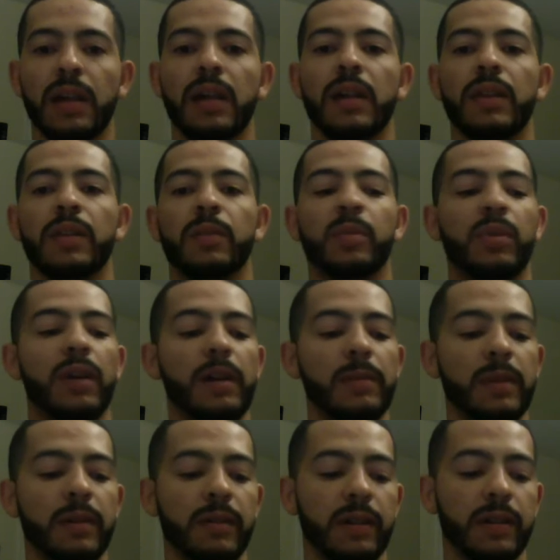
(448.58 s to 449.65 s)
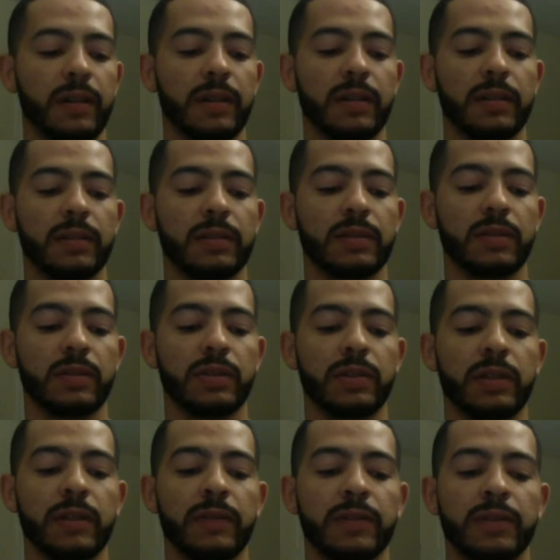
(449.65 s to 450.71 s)
The primary social
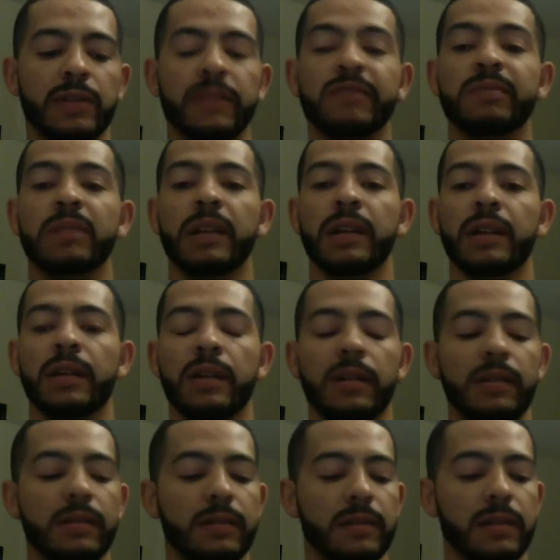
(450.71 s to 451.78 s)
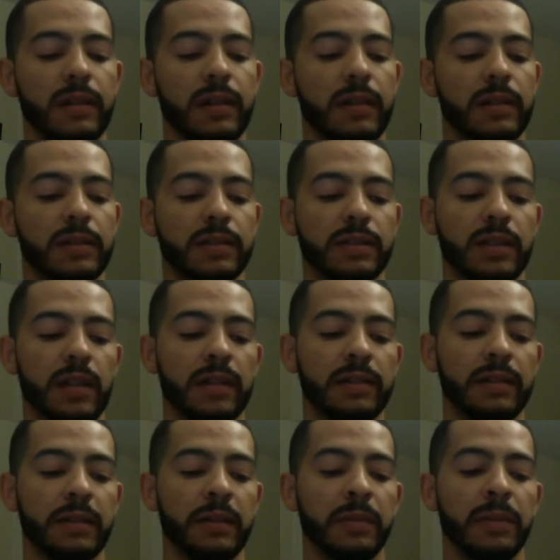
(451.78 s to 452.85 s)
levels of play are
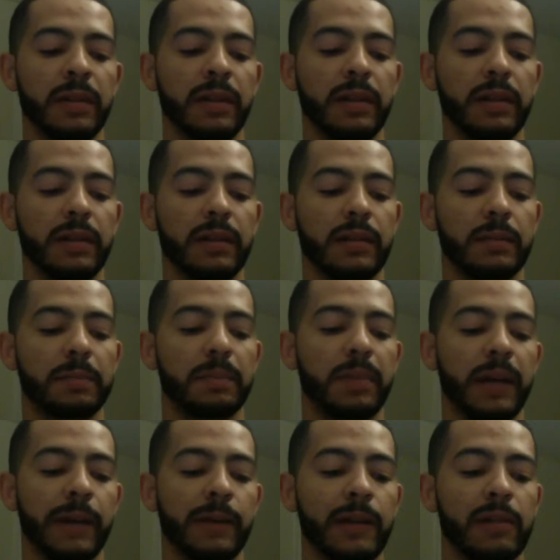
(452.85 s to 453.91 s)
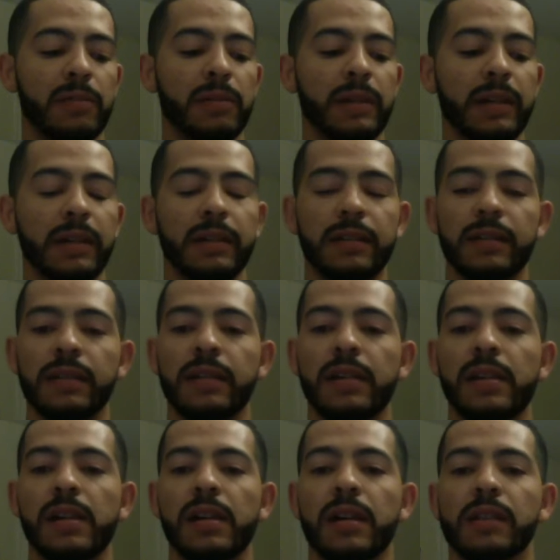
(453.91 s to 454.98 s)
solitary play, parallel play,
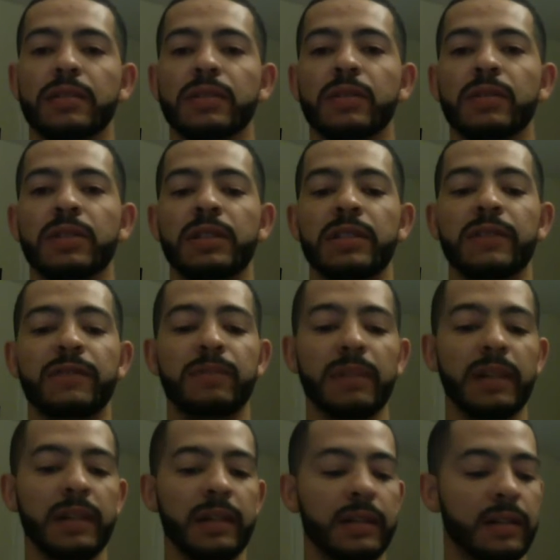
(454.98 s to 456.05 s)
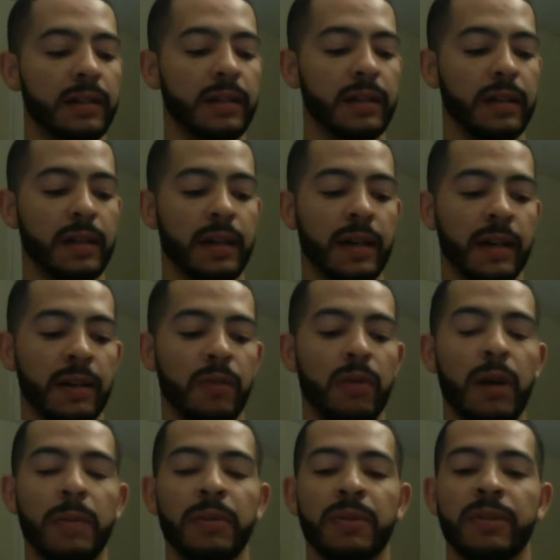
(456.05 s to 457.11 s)
associative play, and
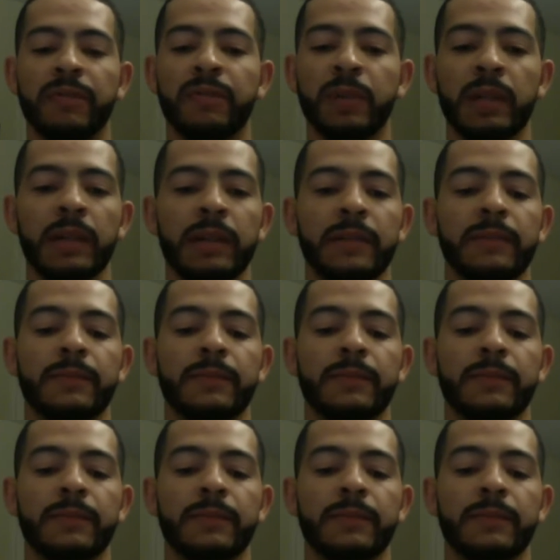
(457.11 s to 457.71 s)
cooperative play.